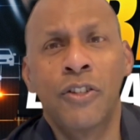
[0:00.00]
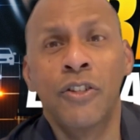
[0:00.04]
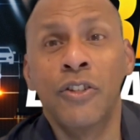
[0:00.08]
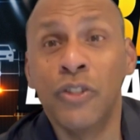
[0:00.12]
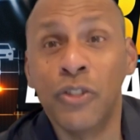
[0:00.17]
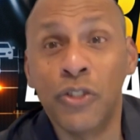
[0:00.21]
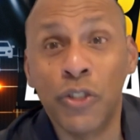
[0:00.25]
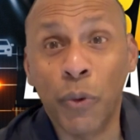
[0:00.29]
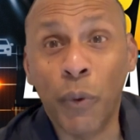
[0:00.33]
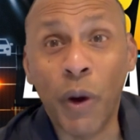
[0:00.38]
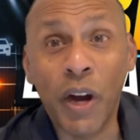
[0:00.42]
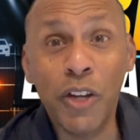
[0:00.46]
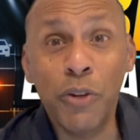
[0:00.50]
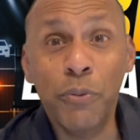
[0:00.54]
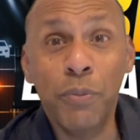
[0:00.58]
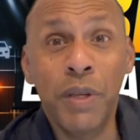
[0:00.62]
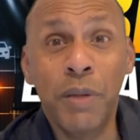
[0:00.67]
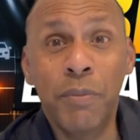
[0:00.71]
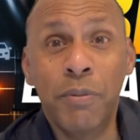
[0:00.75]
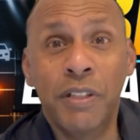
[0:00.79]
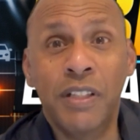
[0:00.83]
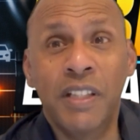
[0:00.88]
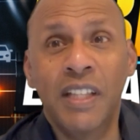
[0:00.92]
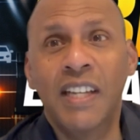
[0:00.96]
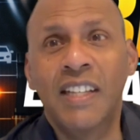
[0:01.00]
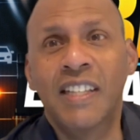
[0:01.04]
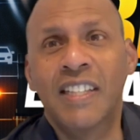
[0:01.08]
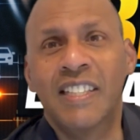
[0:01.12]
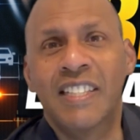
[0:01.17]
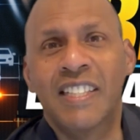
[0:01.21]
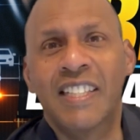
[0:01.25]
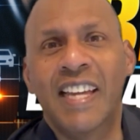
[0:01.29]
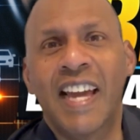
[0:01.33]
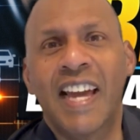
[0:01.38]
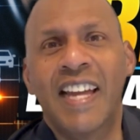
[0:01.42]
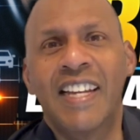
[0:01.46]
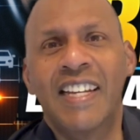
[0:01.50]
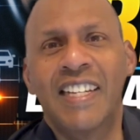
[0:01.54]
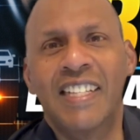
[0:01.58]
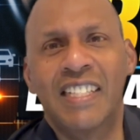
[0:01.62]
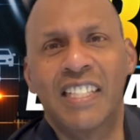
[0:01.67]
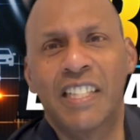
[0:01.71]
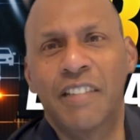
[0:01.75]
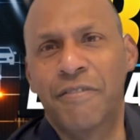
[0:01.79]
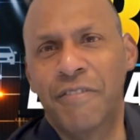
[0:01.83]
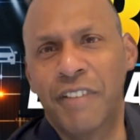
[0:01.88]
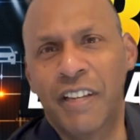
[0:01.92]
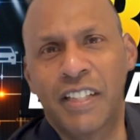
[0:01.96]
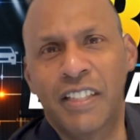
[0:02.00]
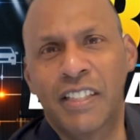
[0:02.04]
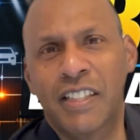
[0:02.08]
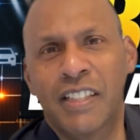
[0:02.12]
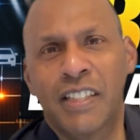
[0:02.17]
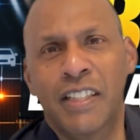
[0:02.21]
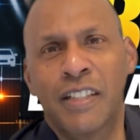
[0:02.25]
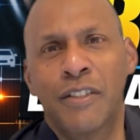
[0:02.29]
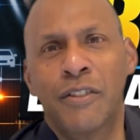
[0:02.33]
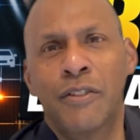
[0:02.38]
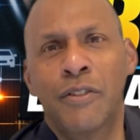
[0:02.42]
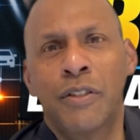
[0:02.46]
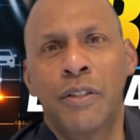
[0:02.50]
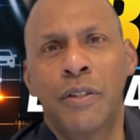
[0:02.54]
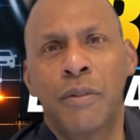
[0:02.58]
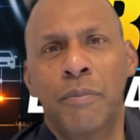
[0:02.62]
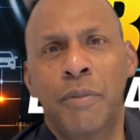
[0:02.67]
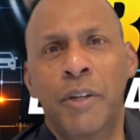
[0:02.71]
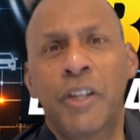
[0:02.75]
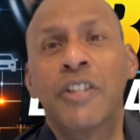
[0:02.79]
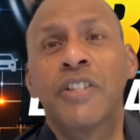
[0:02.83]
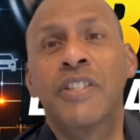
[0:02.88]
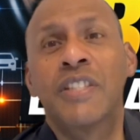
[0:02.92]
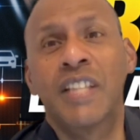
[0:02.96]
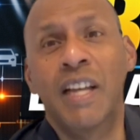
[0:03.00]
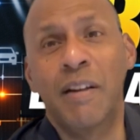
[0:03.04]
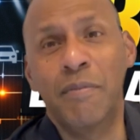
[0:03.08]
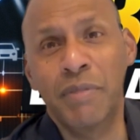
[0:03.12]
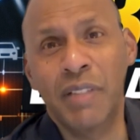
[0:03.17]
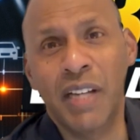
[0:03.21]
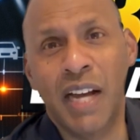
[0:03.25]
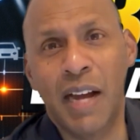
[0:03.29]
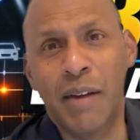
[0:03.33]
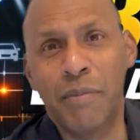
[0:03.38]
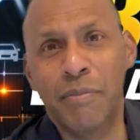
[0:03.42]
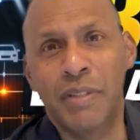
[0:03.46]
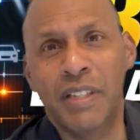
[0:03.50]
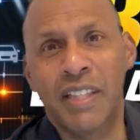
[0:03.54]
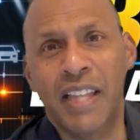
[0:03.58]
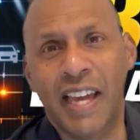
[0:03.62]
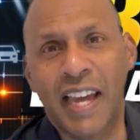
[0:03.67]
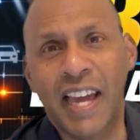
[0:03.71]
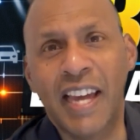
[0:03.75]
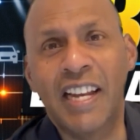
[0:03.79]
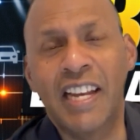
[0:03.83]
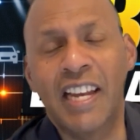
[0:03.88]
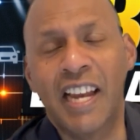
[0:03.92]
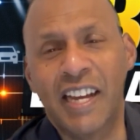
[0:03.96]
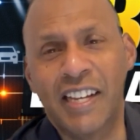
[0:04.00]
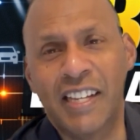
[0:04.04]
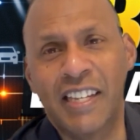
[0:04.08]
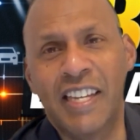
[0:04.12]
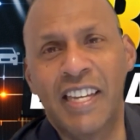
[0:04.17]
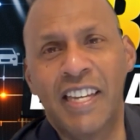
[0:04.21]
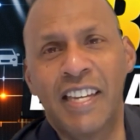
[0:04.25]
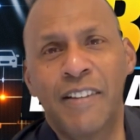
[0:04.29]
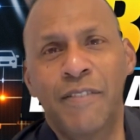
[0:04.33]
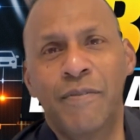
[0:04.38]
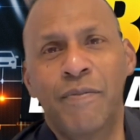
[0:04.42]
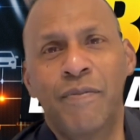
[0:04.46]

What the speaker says: So why do people think the scanner is the fix? Because sometimes they get lucky.